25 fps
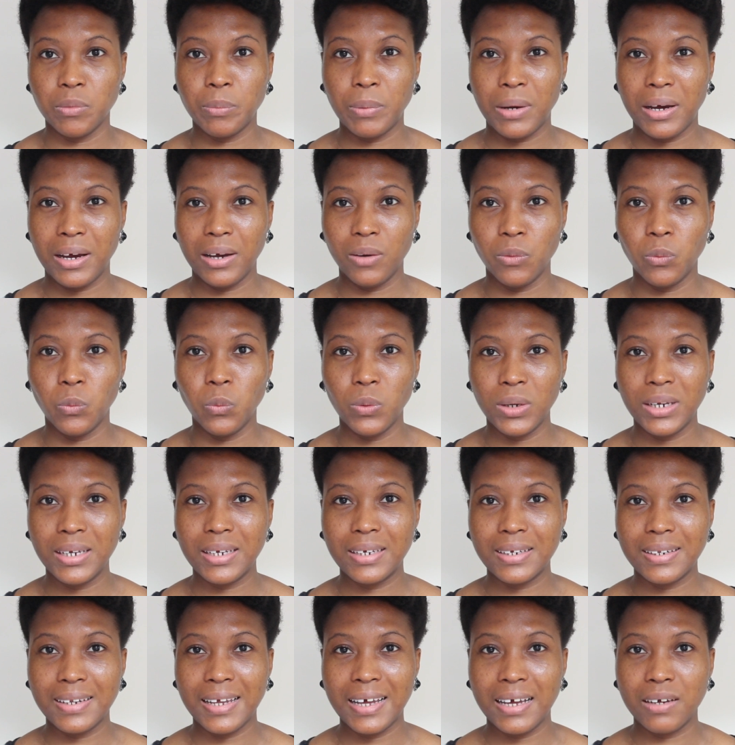for about a
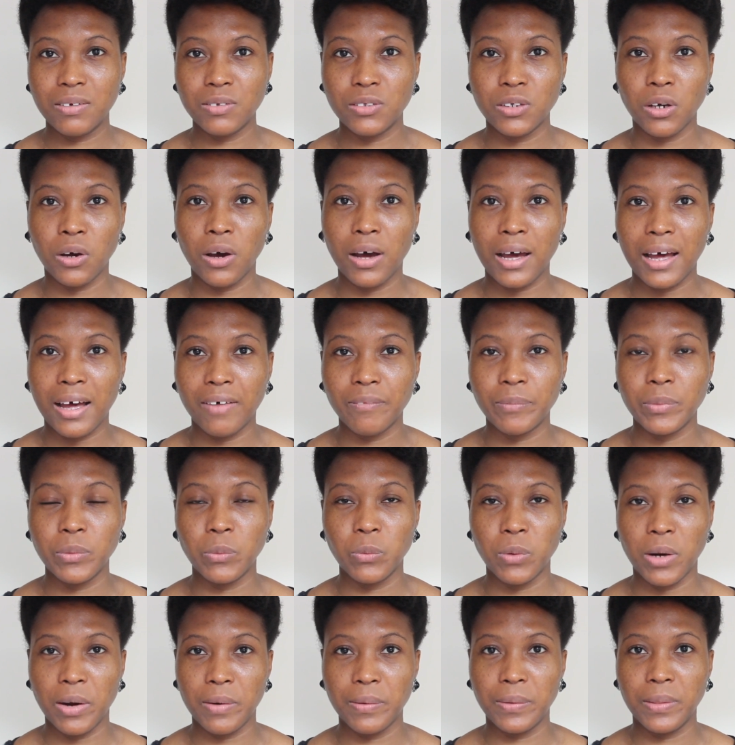week now, so I have
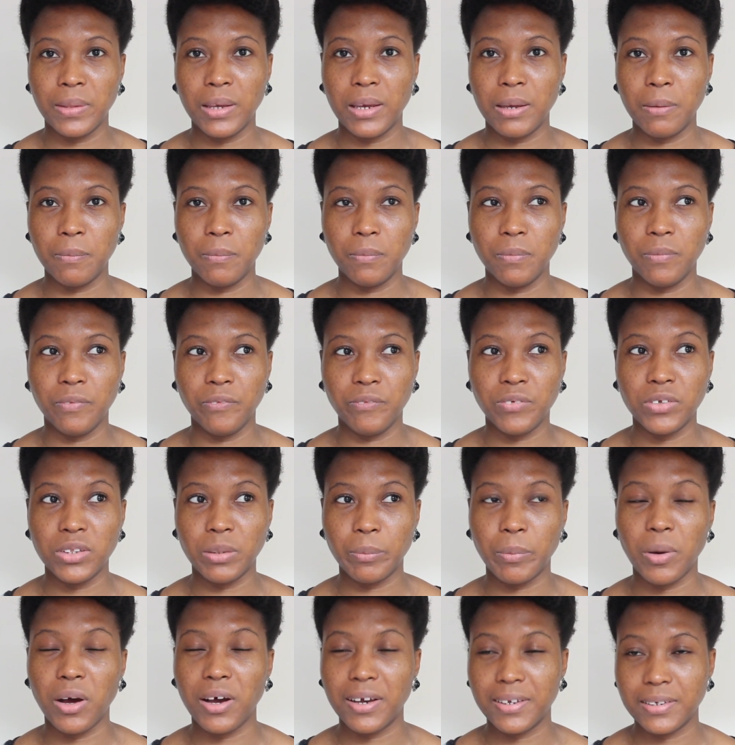been wearing them for
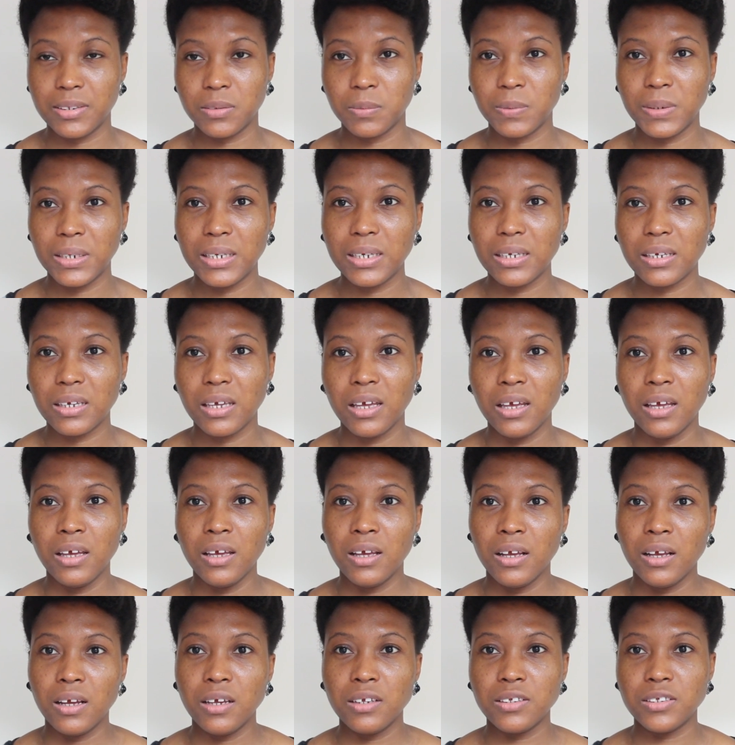the past week.
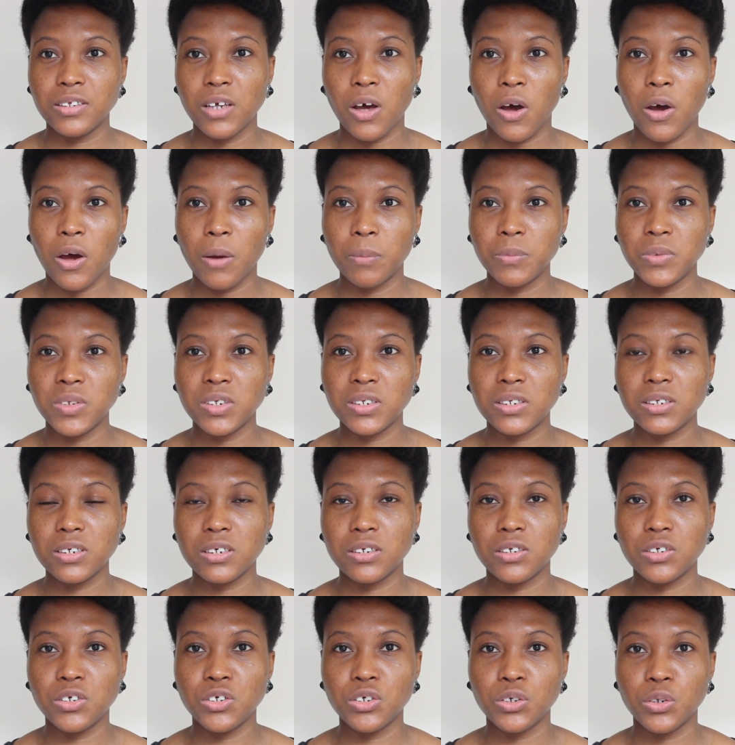So I'm just
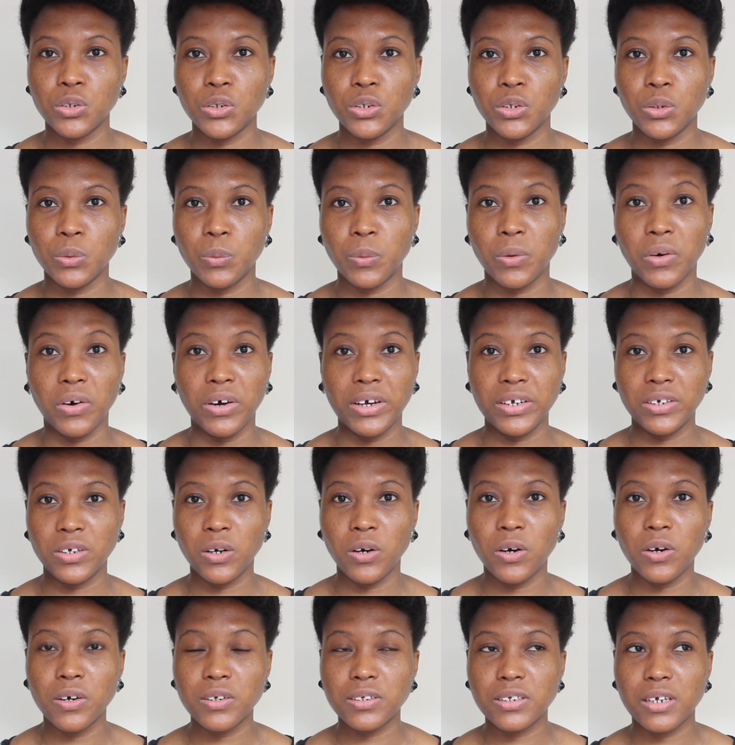going to show you what I
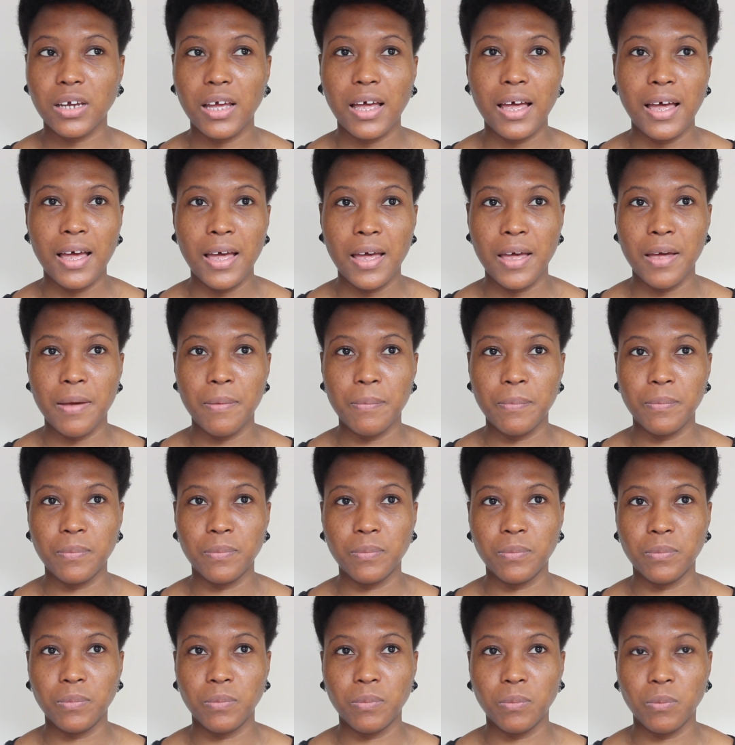got,
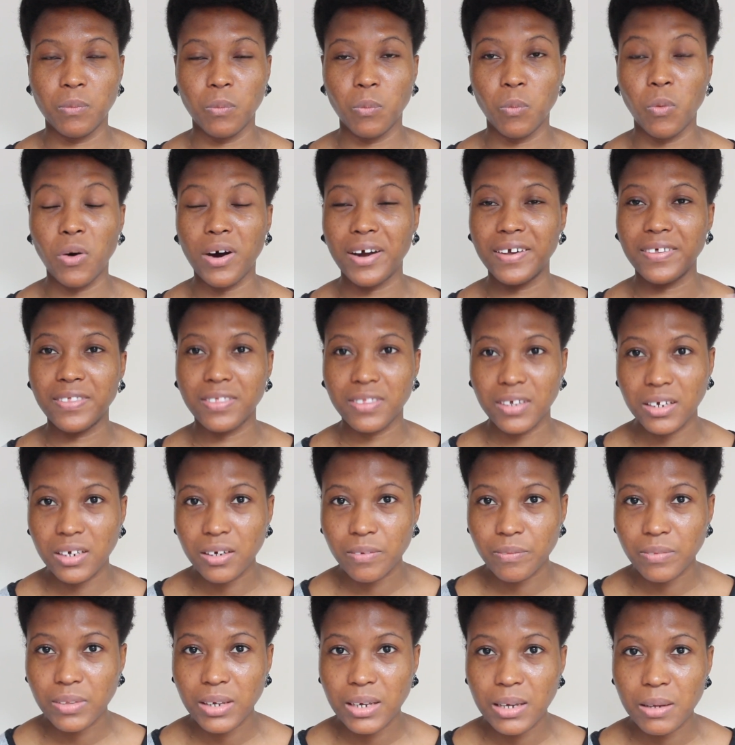what I think
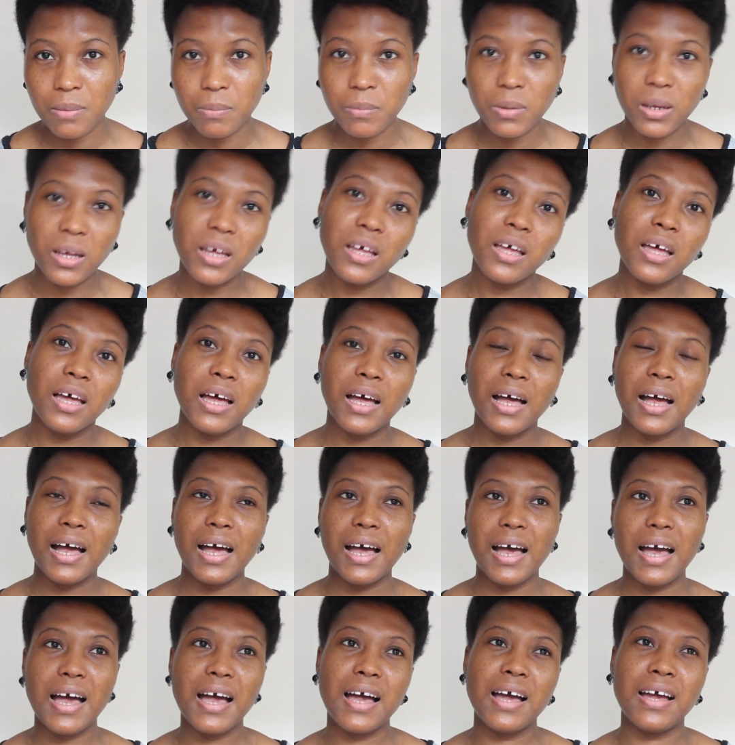of them,
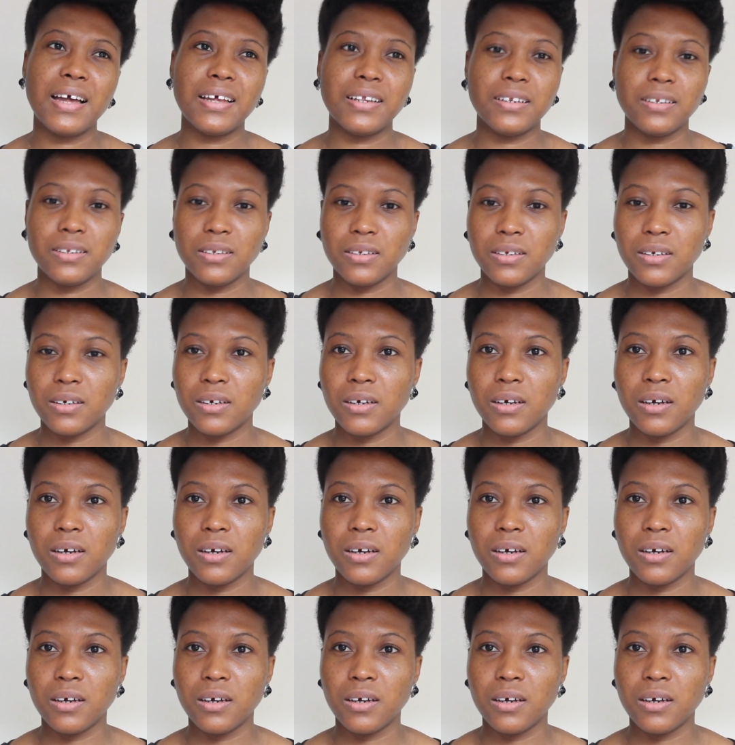and